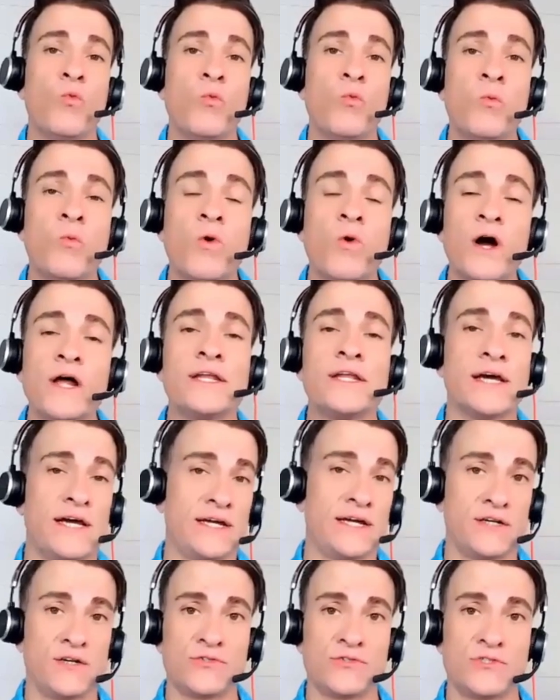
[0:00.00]
one
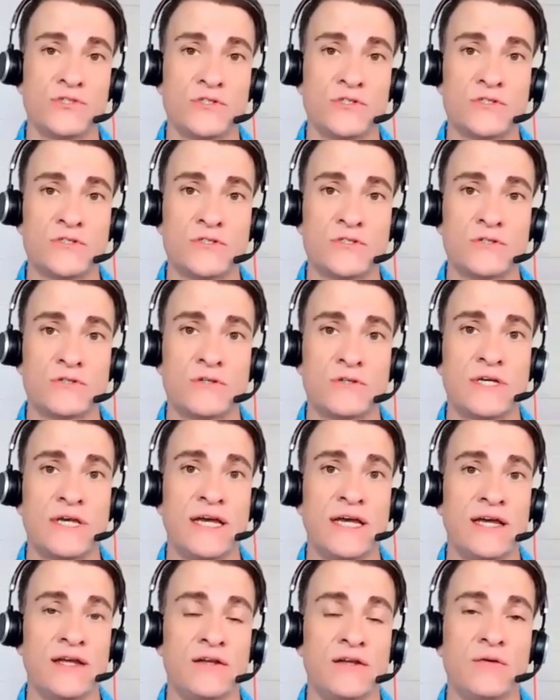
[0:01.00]
diagnosis
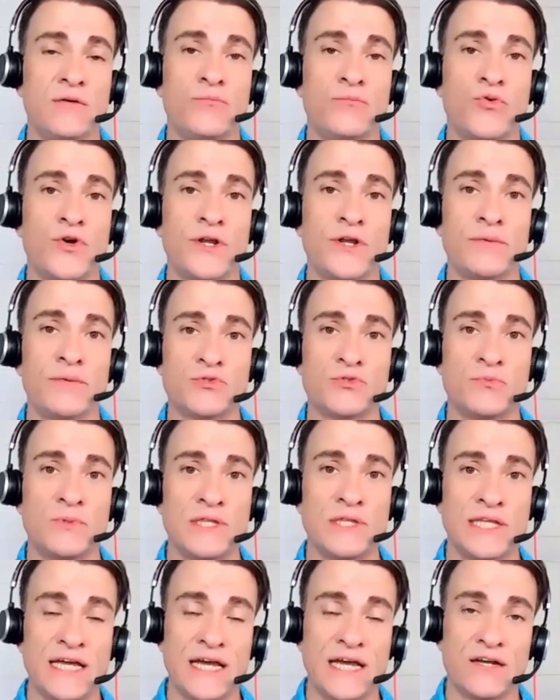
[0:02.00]
can pretty
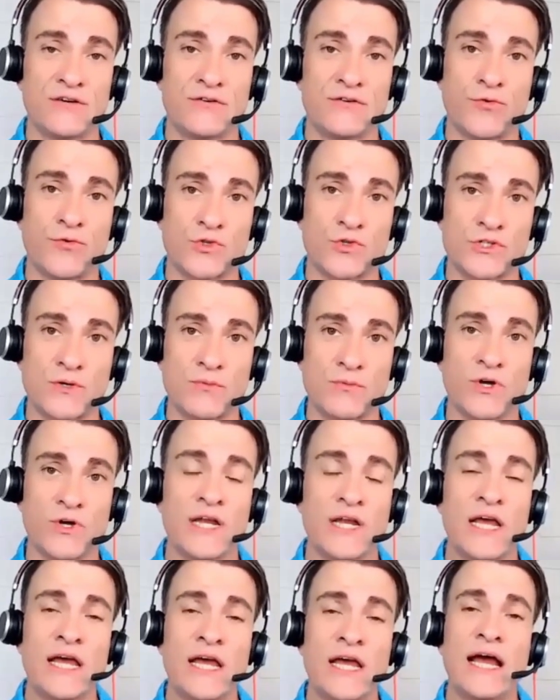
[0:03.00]
much be the end for
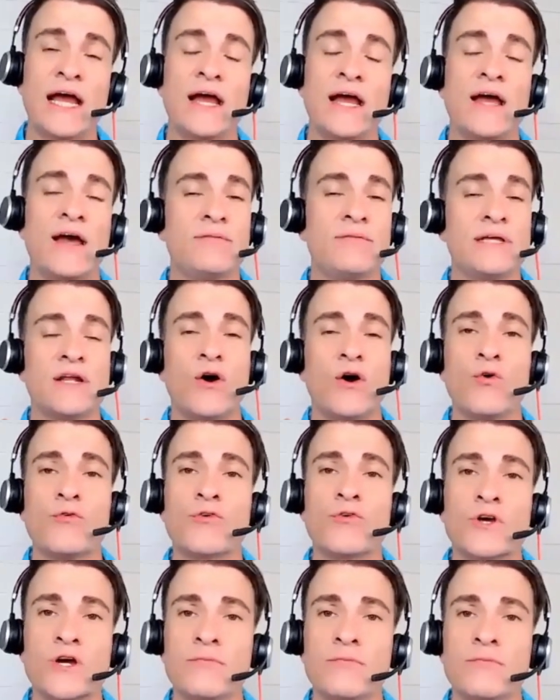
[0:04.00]
someone. I mean,
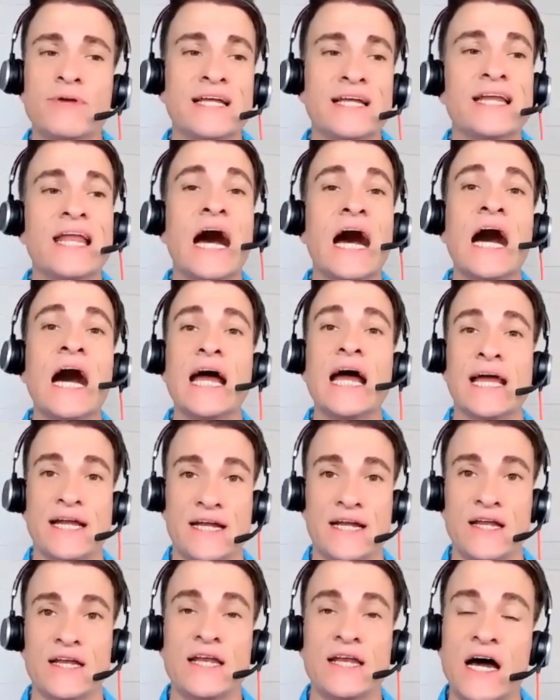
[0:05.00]
overcoming
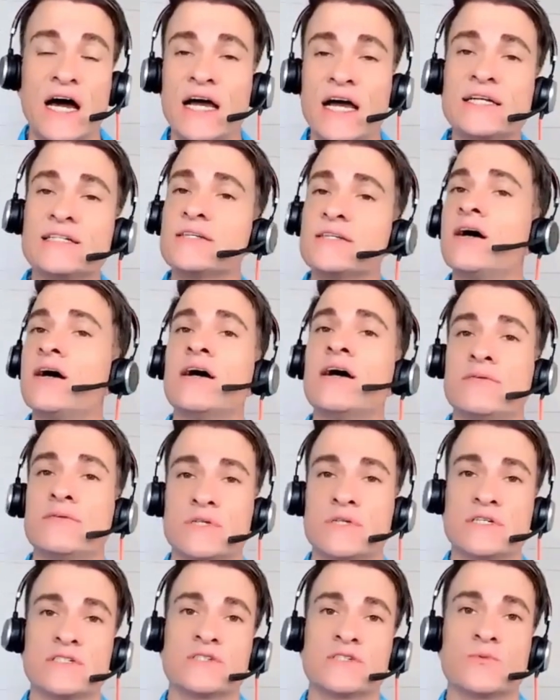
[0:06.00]
nine, nine
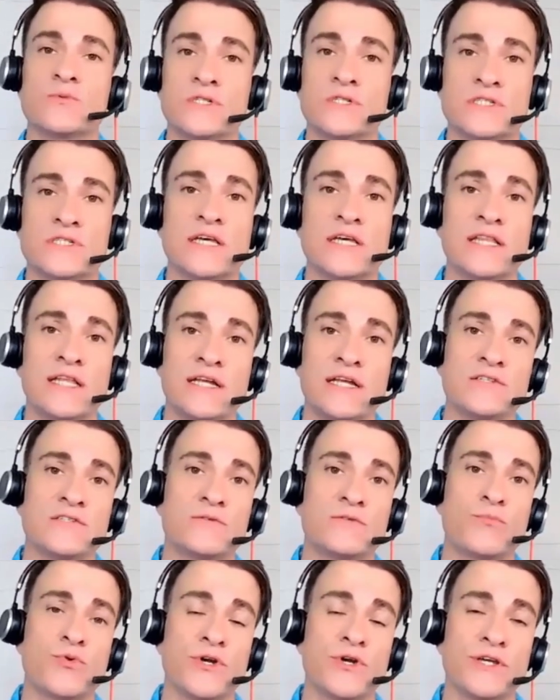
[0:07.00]
times. I just want to say
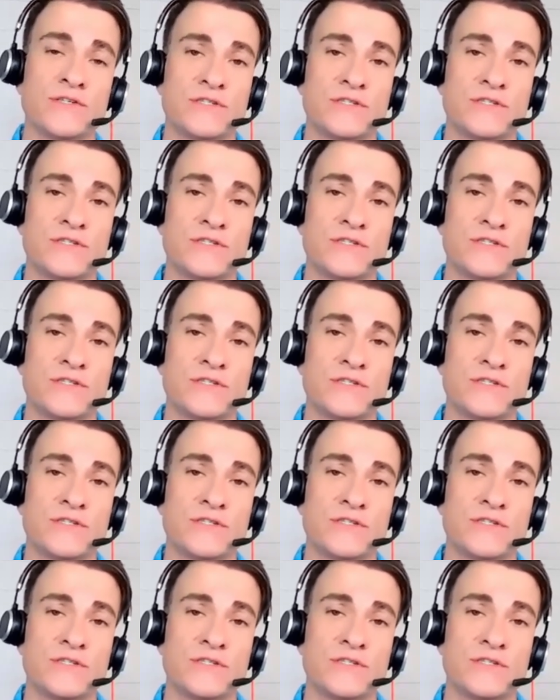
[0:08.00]
that is pretty